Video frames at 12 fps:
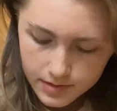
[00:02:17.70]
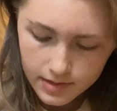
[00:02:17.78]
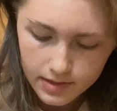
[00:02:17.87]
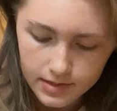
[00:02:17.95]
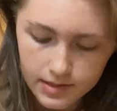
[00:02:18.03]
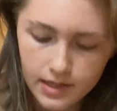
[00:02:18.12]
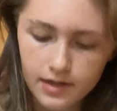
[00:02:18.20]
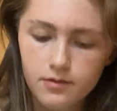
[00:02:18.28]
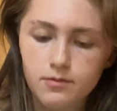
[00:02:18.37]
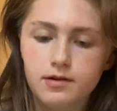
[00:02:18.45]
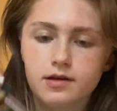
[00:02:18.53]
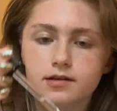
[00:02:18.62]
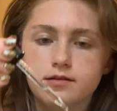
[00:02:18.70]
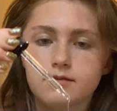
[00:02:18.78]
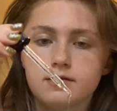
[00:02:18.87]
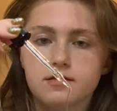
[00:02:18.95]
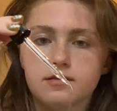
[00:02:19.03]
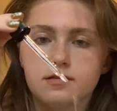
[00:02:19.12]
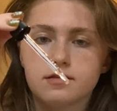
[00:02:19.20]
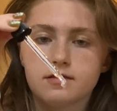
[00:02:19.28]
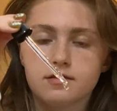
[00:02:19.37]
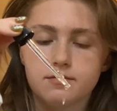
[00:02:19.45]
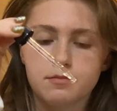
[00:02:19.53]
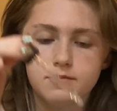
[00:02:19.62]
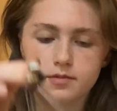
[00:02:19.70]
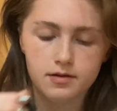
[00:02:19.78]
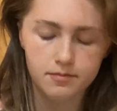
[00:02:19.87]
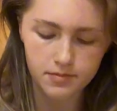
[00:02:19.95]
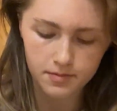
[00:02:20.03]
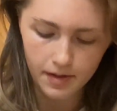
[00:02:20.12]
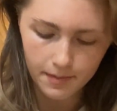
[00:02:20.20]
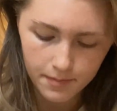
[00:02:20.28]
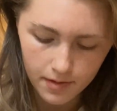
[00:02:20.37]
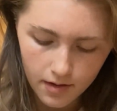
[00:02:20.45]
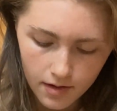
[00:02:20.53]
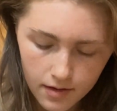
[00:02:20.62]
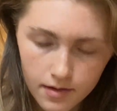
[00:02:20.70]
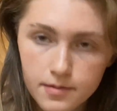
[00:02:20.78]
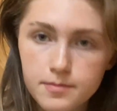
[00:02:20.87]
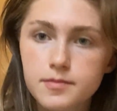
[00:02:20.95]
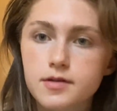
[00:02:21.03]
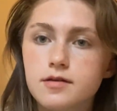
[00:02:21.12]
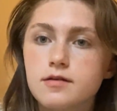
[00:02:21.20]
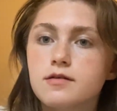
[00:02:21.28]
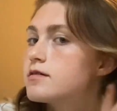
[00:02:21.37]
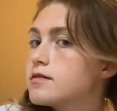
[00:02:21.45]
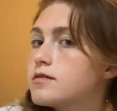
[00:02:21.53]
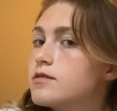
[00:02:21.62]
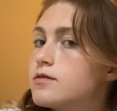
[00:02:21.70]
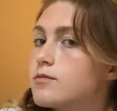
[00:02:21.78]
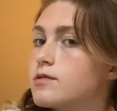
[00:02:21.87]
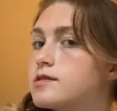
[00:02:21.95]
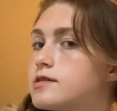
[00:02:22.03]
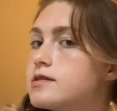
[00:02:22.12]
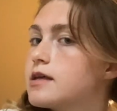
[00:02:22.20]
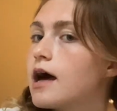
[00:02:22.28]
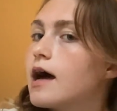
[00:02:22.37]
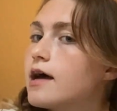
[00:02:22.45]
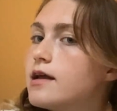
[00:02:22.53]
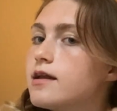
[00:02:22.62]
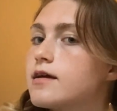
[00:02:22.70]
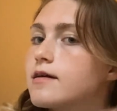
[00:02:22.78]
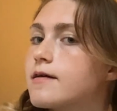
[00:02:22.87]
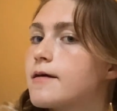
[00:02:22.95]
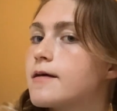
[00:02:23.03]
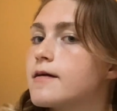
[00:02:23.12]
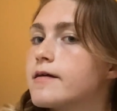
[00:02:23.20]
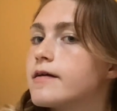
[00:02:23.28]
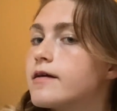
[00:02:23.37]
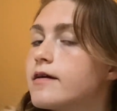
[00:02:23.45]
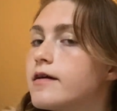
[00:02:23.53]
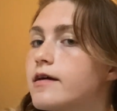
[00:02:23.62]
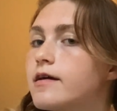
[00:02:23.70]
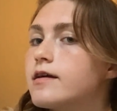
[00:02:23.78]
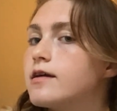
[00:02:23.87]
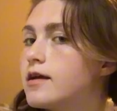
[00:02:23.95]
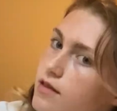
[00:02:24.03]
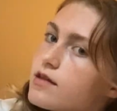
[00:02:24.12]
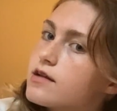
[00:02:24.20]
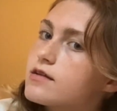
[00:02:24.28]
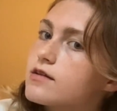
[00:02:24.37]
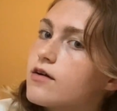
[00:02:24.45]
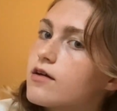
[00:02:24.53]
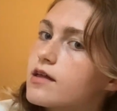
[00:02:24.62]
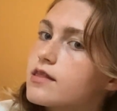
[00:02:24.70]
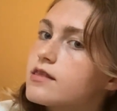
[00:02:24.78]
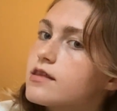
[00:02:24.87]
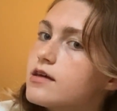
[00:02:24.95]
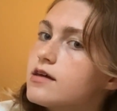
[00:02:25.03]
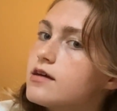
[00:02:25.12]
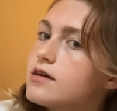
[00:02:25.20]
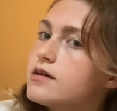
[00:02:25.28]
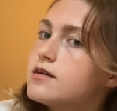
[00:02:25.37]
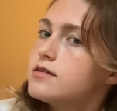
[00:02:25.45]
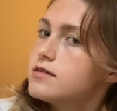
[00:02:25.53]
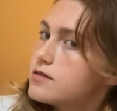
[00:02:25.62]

gonna take one off my palm, side, and then go like this,